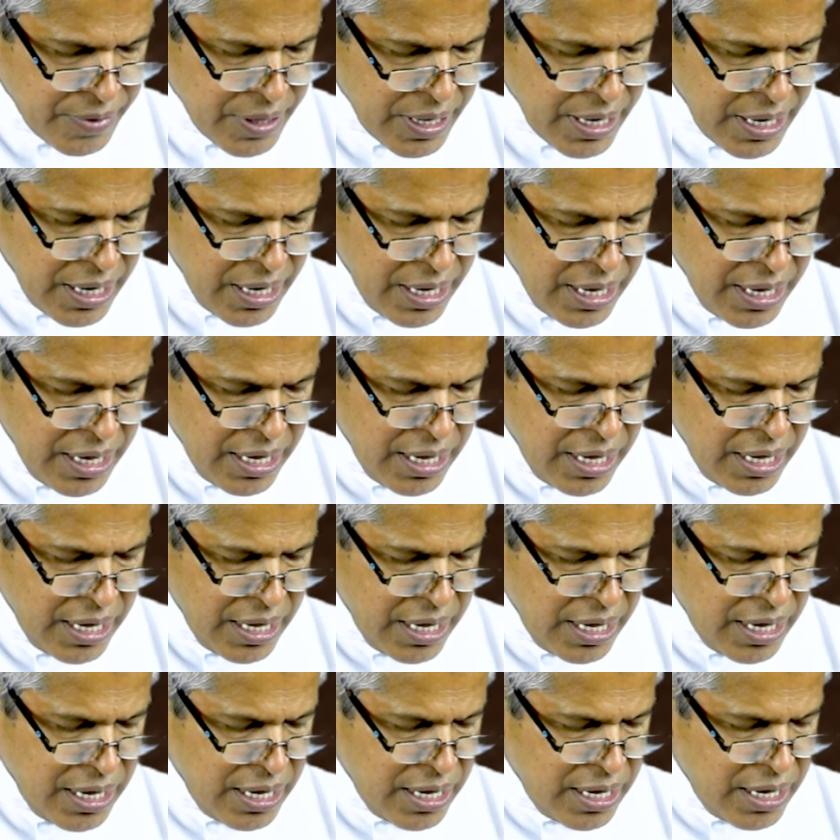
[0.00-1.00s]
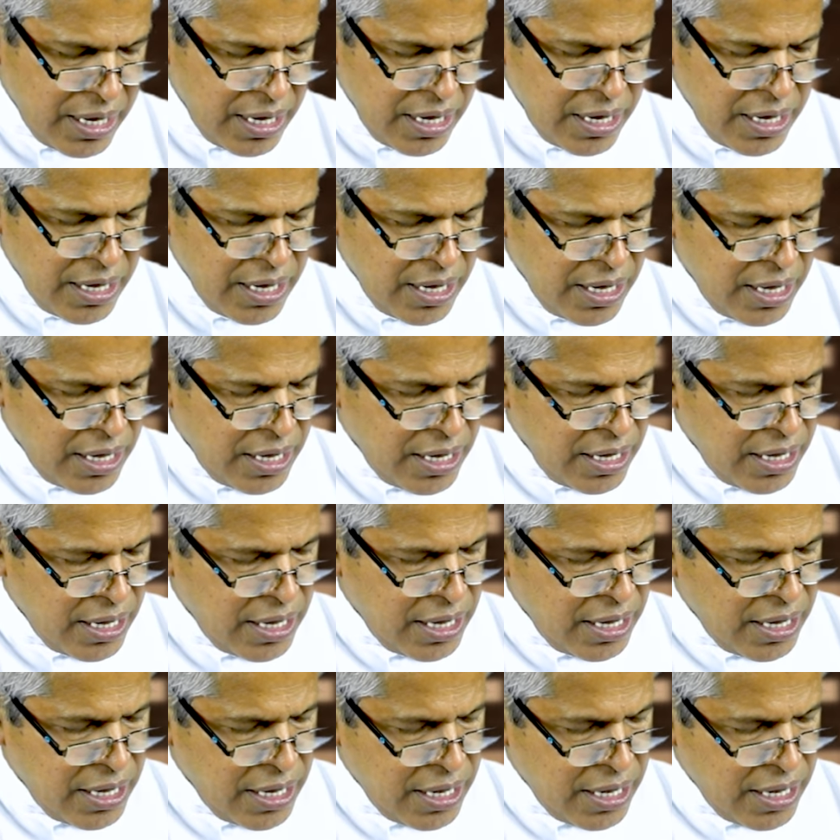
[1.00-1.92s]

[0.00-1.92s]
Nothing is said.